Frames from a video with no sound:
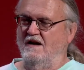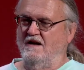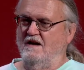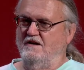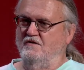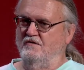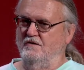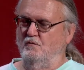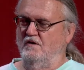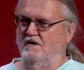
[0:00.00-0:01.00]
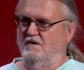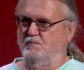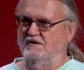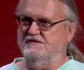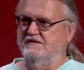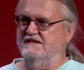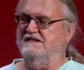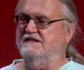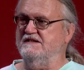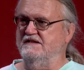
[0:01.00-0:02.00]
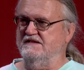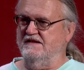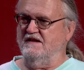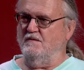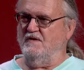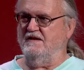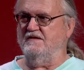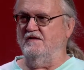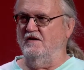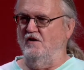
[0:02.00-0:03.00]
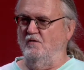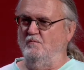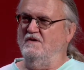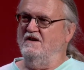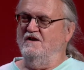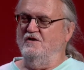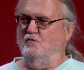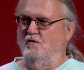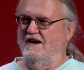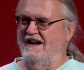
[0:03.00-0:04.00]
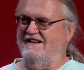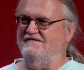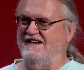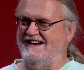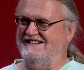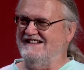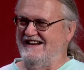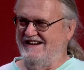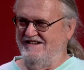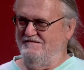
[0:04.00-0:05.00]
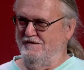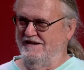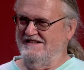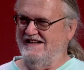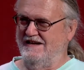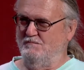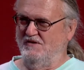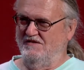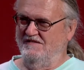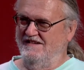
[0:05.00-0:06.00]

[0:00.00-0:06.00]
I know there were personal assistants that come into the home who were not vaccinated, for example.